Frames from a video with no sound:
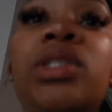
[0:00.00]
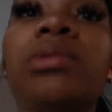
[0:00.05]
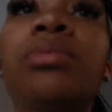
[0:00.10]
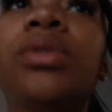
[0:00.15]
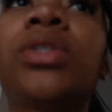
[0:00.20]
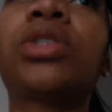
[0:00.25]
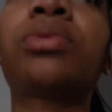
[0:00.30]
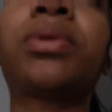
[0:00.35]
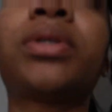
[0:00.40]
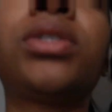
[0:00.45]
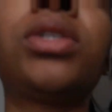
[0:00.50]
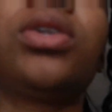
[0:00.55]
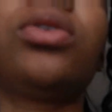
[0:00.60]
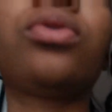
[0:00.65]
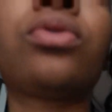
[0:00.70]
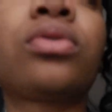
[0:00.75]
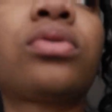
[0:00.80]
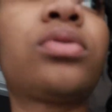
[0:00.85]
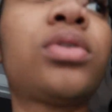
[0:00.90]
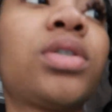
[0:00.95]
I to brush my teeth
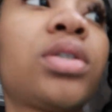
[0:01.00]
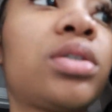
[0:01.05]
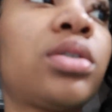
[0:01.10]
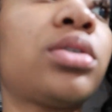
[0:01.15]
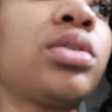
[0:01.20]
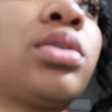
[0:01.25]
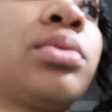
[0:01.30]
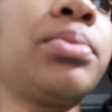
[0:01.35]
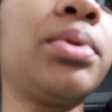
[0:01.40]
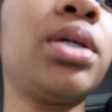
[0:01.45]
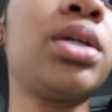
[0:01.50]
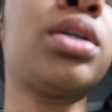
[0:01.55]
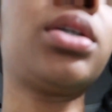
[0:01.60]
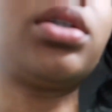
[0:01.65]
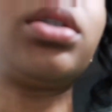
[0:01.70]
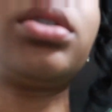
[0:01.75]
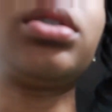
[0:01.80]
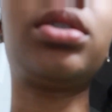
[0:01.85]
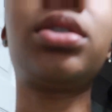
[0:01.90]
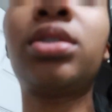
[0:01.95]
real quick
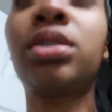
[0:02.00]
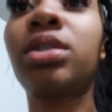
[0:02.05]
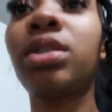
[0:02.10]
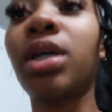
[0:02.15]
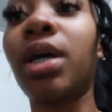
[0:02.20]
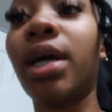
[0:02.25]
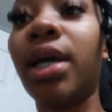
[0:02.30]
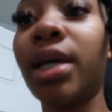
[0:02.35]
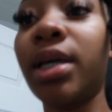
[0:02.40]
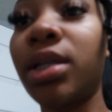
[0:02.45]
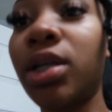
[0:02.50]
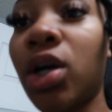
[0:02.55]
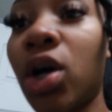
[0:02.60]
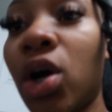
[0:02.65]
because I had